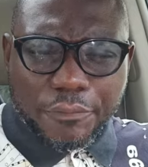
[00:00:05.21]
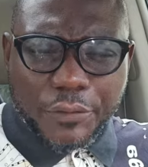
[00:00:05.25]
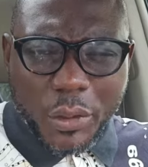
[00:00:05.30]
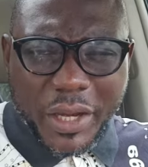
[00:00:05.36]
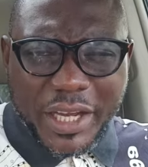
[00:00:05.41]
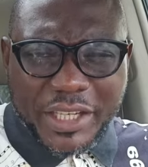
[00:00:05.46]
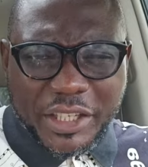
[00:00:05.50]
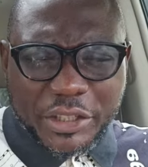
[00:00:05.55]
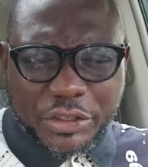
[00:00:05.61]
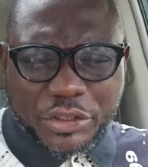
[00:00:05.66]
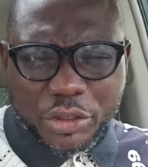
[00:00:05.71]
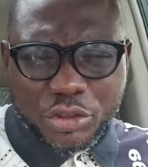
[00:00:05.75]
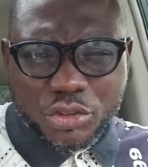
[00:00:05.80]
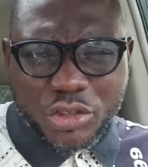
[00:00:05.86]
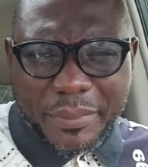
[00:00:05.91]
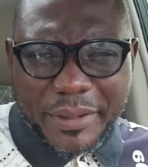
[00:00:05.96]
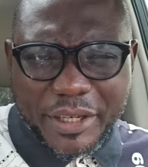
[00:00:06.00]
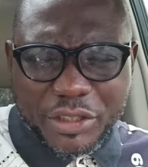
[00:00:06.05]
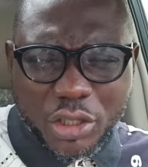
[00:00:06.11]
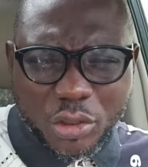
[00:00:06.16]
Viewers and
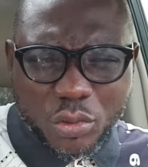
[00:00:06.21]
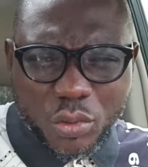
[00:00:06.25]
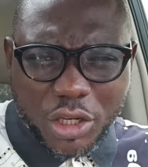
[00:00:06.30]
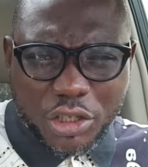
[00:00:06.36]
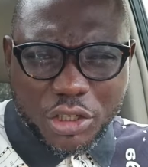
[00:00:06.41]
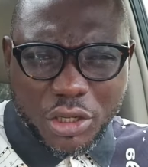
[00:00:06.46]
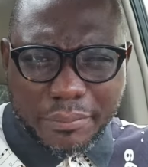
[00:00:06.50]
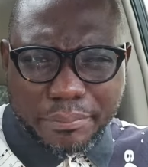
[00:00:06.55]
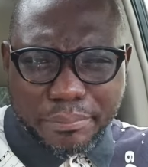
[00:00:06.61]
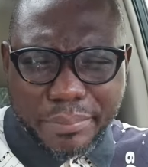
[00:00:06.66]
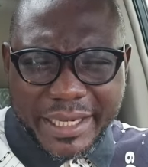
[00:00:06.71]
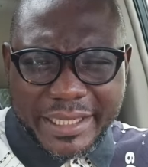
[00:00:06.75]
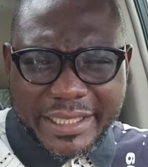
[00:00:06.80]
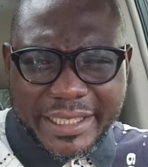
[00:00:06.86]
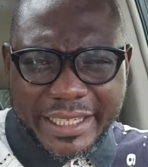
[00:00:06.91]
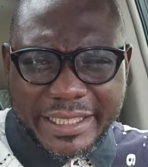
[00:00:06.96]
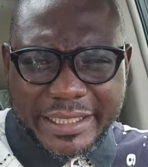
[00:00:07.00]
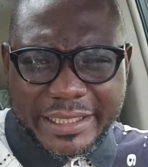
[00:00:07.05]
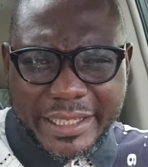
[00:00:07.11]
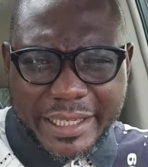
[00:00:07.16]
subscribers, you're welcome
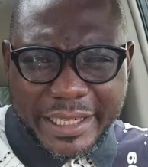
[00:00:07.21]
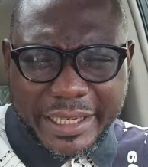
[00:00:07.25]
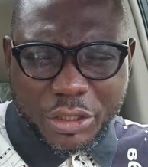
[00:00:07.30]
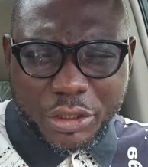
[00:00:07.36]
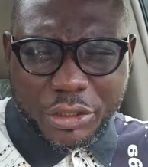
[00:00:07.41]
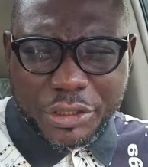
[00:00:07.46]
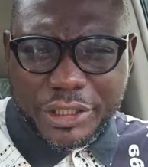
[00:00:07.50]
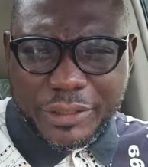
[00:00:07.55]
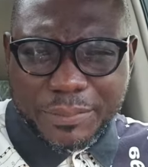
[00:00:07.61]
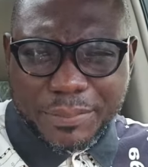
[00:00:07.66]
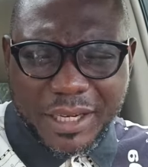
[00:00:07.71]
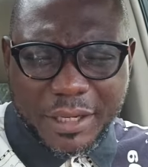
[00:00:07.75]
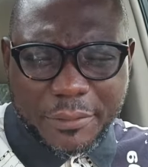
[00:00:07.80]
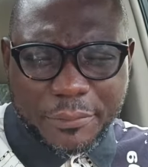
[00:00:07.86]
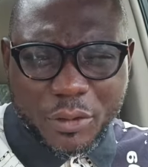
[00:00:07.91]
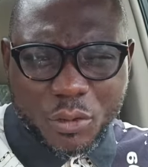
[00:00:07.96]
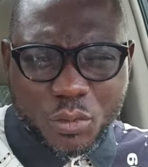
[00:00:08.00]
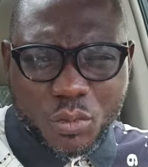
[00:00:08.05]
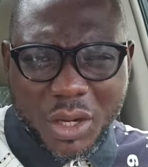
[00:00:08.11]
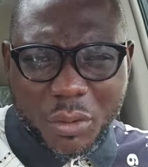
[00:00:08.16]
back again on this
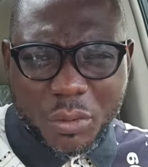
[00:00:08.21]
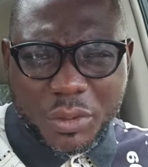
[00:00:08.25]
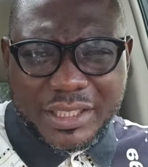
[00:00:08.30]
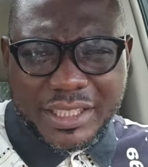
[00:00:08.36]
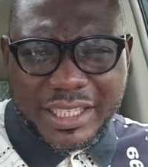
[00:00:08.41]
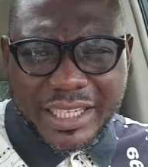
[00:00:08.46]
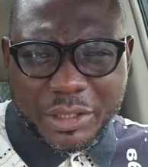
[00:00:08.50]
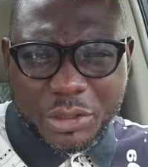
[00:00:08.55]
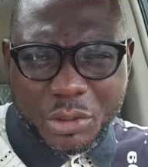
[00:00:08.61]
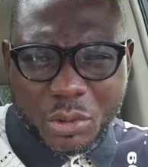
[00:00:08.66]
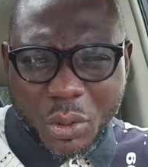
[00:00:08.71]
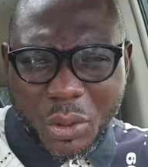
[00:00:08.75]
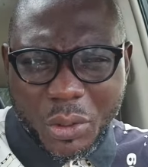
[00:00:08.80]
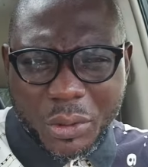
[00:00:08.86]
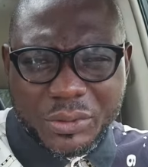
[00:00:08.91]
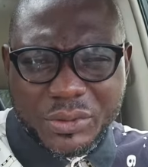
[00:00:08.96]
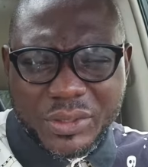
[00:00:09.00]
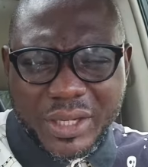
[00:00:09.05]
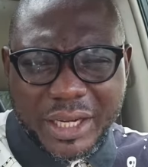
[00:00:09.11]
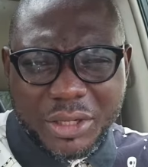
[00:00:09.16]
platform where we tell you
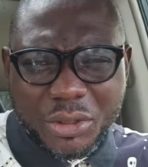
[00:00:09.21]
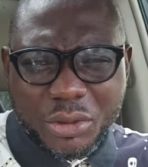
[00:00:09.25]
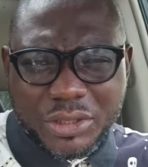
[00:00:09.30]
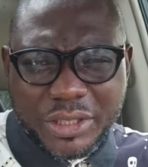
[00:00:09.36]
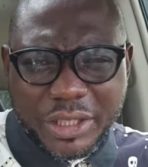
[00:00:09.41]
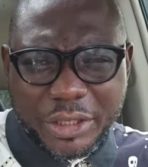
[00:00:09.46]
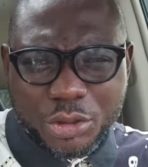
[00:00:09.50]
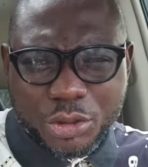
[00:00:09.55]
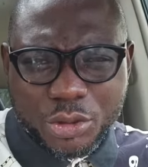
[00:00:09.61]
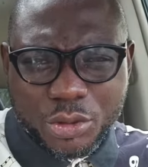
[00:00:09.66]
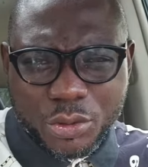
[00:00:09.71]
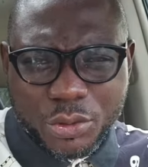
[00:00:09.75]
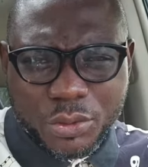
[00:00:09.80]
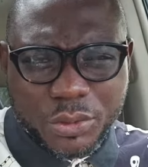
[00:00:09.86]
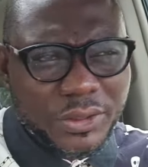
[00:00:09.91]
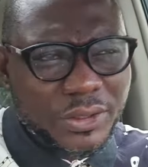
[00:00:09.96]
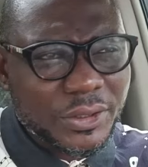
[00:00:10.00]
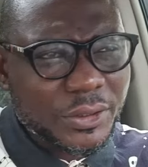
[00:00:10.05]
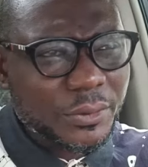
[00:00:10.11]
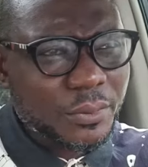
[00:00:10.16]
undiluted
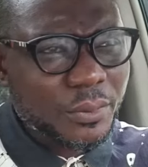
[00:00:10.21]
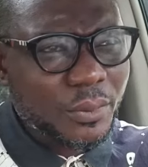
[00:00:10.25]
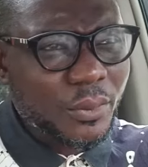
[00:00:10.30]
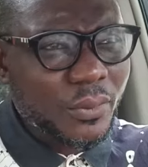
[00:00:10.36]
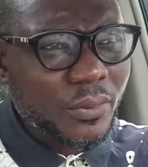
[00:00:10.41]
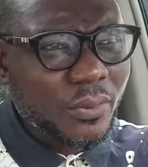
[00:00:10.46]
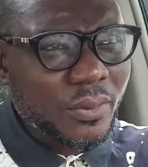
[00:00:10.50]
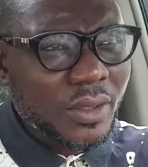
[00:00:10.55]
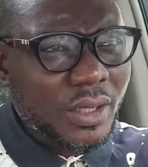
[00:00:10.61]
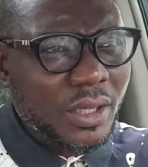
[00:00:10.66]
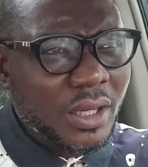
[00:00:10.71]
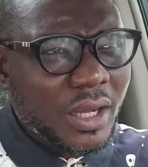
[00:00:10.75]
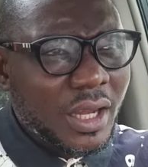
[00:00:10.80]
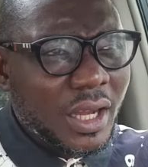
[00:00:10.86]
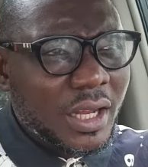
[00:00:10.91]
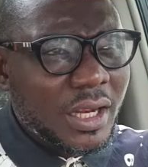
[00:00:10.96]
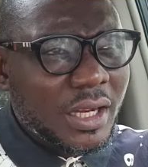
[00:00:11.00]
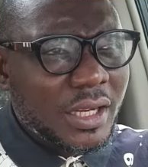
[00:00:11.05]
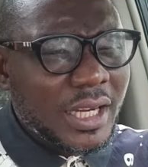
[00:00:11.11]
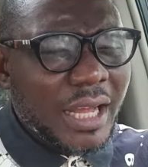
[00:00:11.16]
truth.
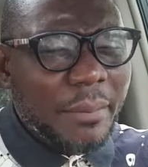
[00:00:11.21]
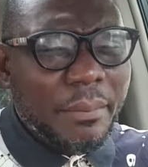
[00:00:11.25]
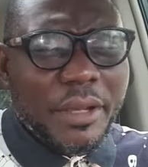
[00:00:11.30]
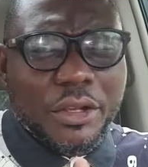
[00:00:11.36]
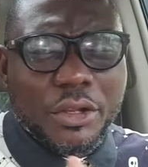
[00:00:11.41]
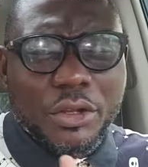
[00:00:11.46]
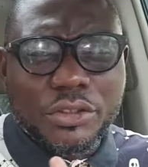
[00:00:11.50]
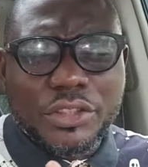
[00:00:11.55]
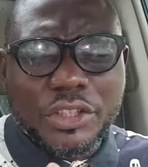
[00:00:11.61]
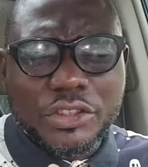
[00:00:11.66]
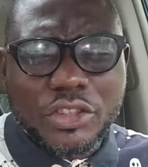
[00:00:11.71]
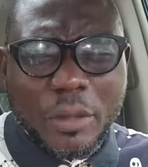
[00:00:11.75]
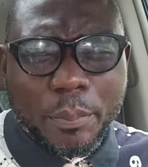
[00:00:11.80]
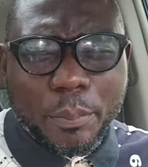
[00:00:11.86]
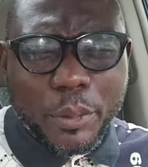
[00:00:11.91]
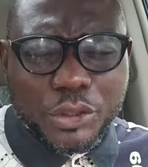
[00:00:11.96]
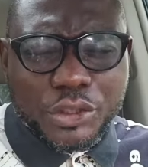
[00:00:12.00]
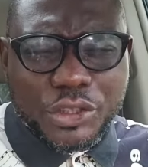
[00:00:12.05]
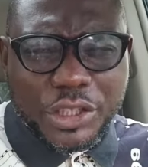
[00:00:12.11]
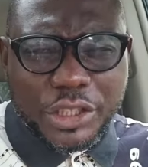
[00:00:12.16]
Let me use this
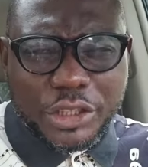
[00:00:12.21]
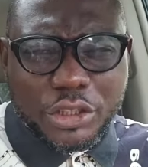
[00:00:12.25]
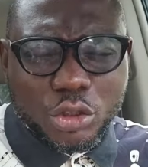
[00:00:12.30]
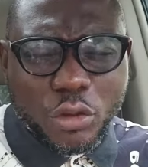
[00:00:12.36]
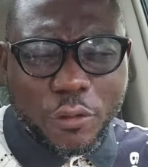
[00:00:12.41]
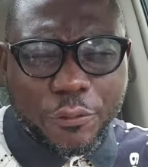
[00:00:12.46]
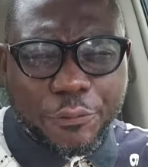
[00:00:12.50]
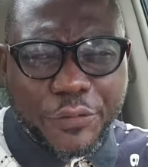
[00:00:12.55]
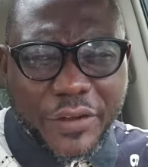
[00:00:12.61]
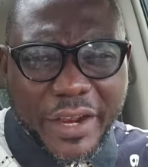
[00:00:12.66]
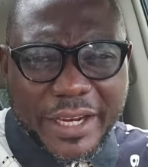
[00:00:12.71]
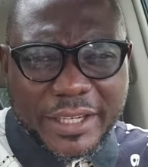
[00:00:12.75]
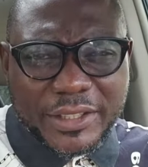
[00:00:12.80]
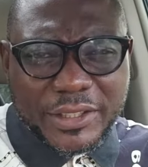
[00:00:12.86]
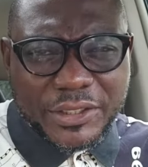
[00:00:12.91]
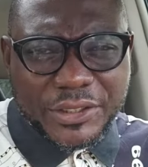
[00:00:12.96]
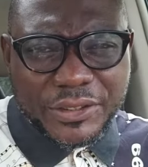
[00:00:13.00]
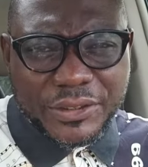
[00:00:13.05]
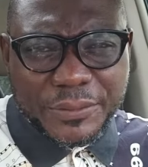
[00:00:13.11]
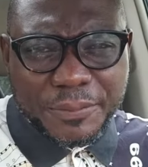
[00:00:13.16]
opportunity to
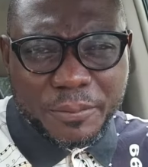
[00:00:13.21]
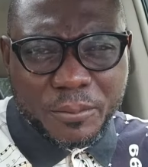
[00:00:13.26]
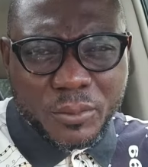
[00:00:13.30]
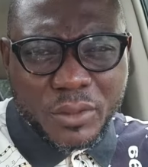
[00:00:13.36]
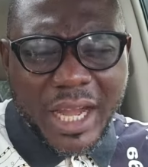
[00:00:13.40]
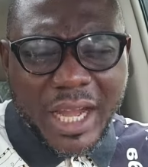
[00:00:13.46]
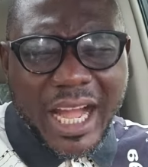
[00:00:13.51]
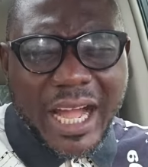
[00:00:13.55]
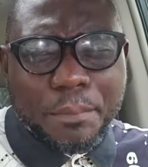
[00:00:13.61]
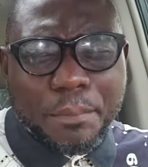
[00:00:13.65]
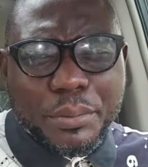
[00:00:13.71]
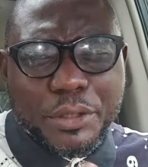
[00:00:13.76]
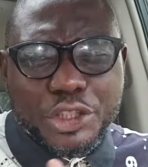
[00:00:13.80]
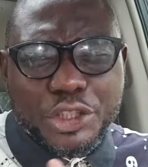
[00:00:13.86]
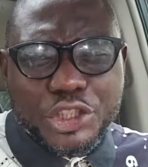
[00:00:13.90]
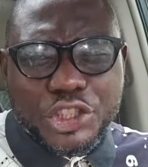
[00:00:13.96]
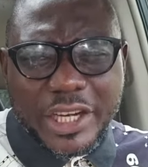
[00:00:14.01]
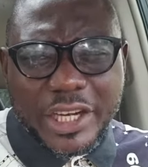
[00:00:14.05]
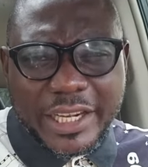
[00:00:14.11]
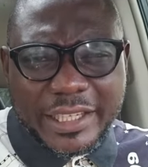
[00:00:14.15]
first
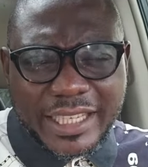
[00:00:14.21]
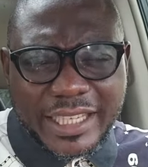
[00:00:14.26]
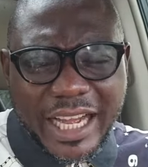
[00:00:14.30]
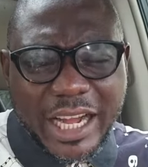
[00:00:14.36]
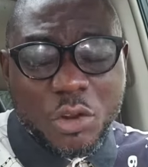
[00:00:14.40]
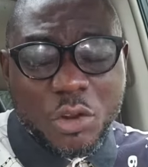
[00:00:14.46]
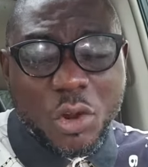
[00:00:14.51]
appreciate